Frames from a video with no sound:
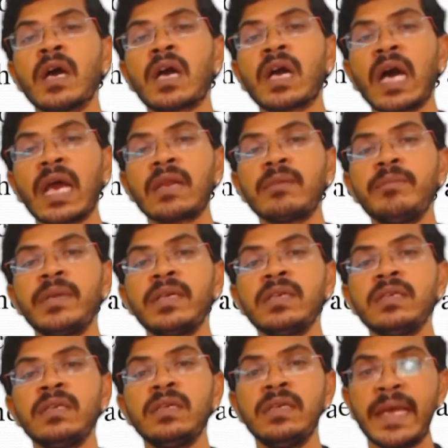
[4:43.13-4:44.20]

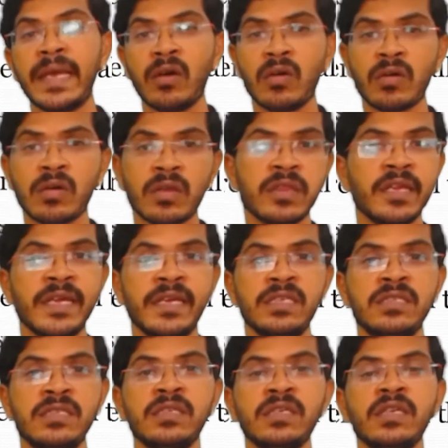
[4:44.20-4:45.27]
carbon dioxide,
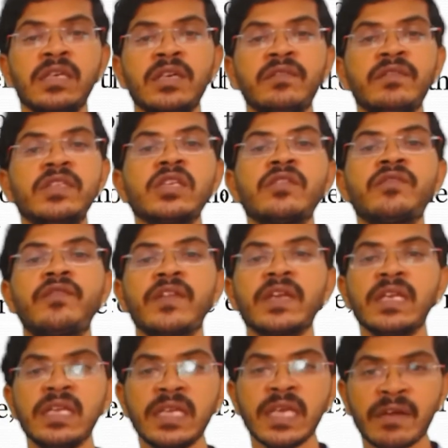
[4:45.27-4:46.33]
which is
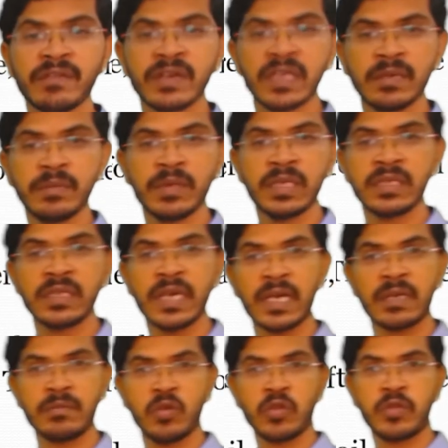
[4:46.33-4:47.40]
freely available in the
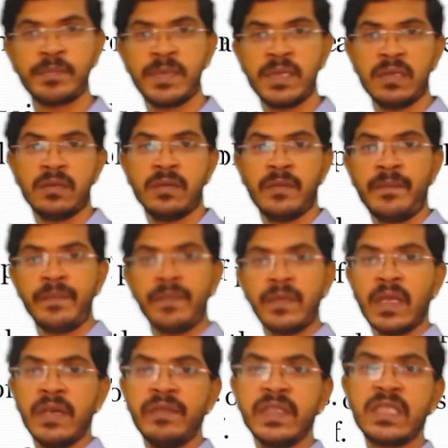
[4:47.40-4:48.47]
atmosphere,
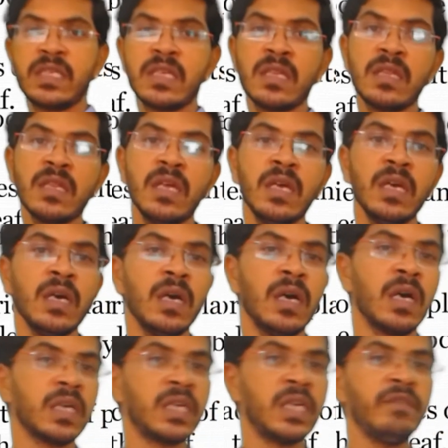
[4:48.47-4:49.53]
which is
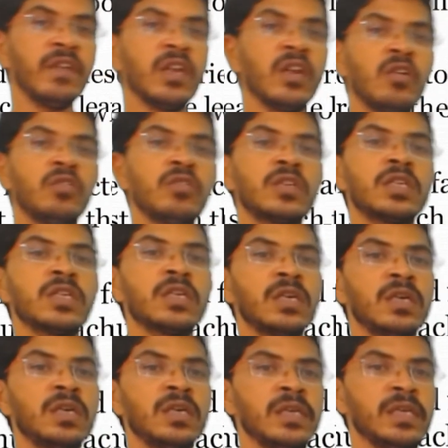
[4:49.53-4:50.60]
given
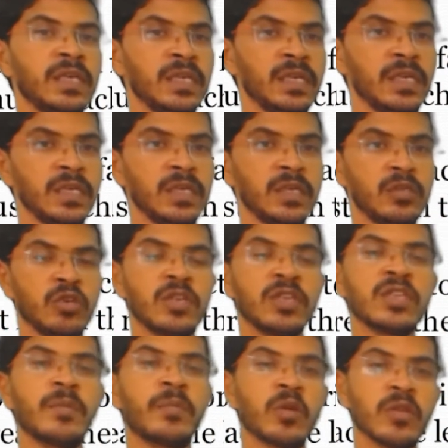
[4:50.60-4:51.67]
out during
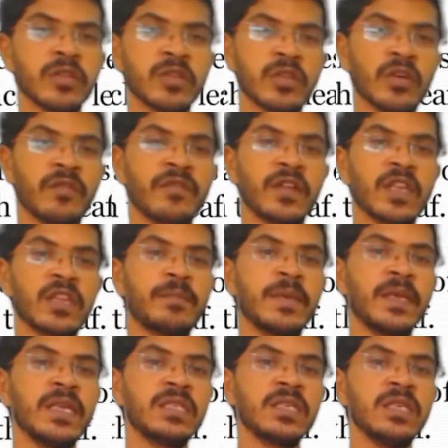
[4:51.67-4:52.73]
the process of
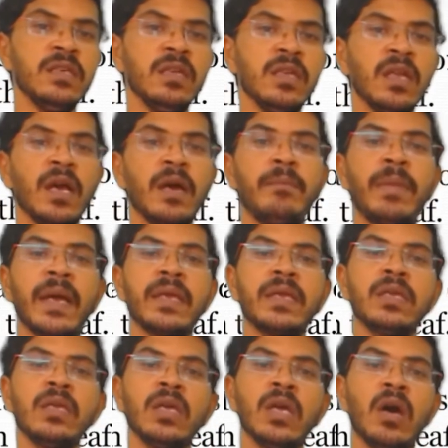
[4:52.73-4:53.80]
respiration
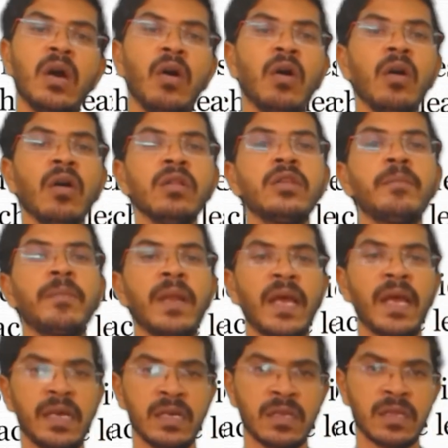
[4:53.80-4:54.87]
by all the
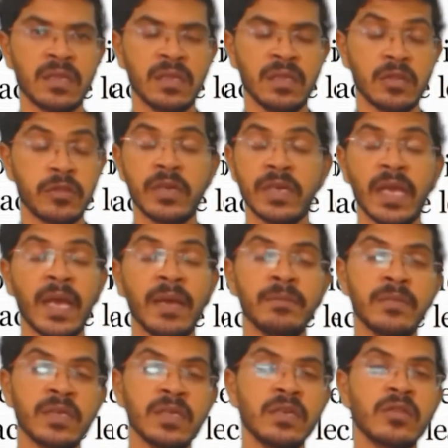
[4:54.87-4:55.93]
plants. Sorry, I
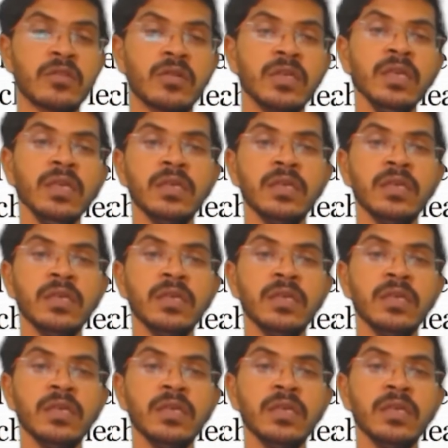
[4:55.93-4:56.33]
am really sorry.